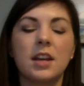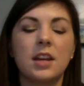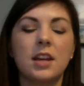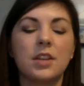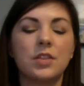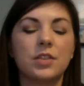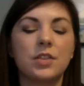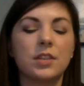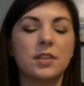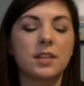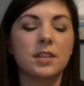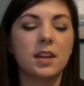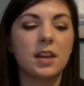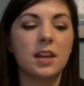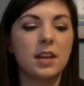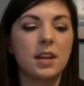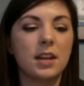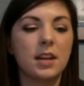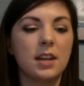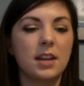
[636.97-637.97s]
It's just,
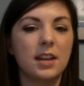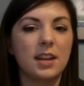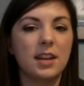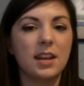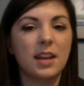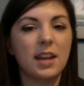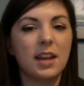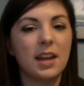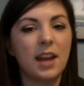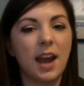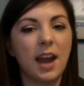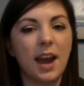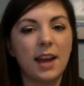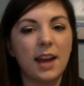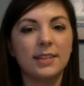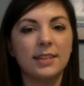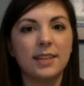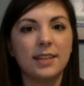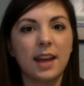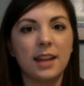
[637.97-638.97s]
it
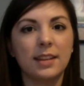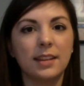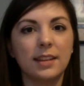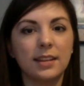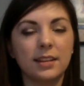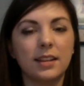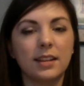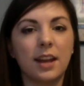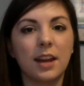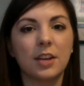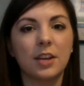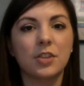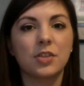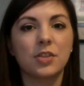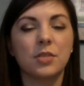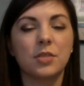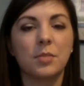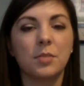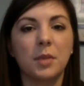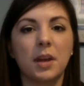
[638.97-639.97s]
adds that little
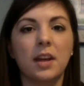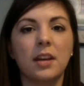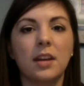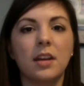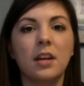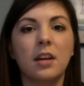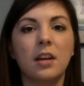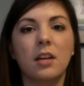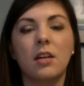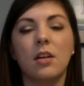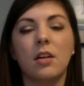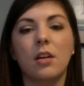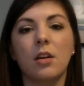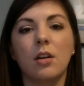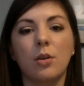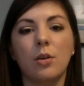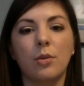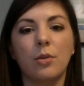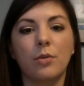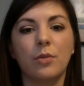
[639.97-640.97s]
extra bit
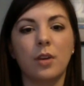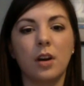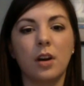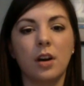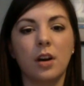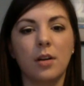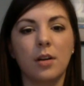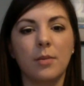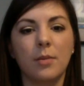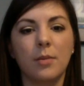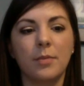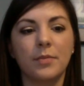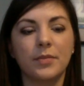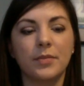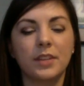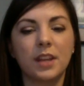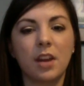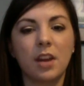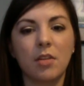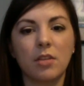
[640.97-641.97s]
of
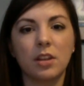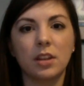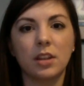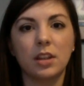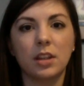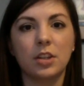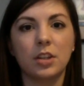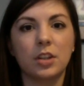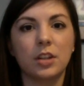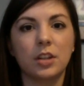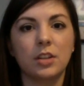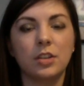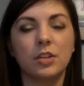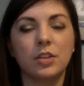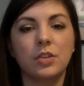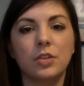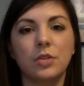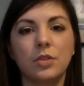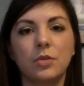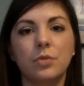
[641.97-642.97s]
calculation
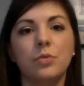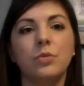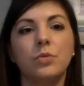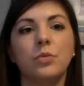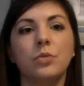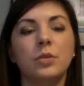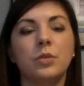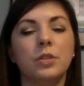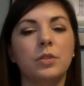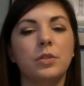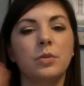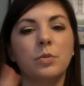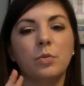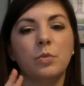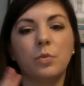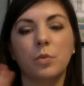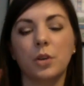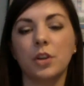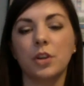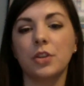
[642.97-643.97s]
to
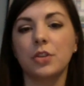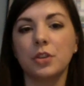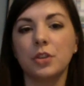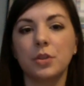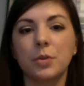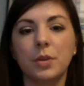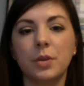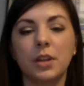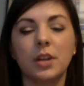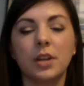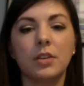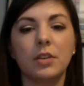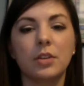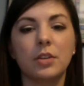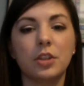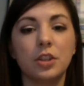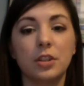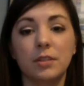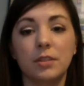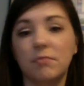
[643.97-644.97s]
what you're doing
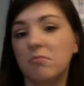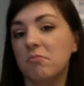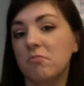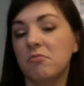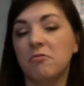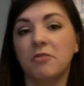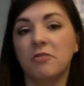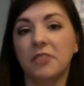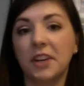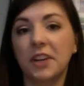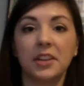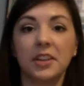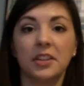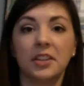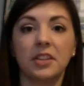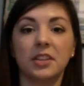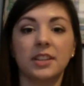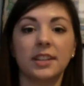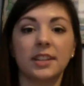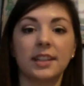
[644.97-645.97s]

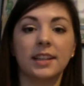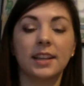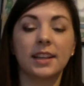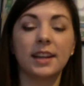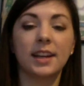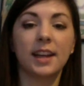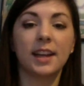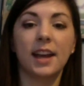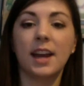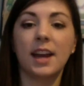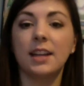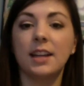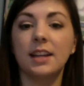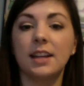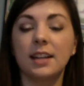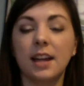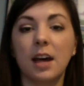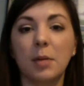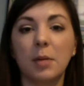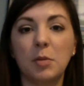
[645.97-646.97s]
regularly, and
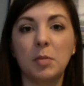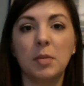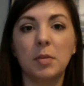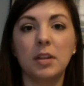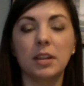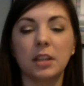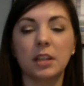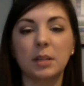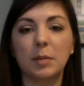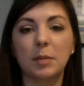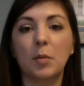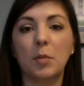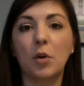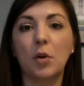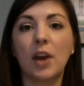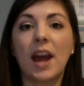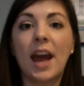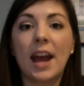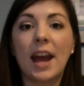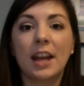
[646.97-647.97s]
it'll help you be a little bit
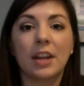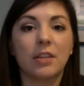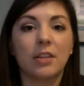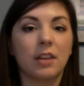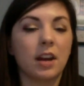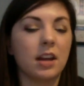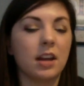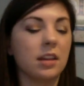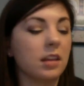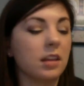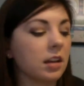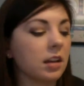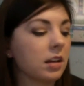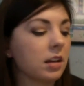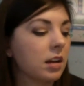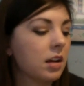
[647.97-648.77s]
more accurate, I think.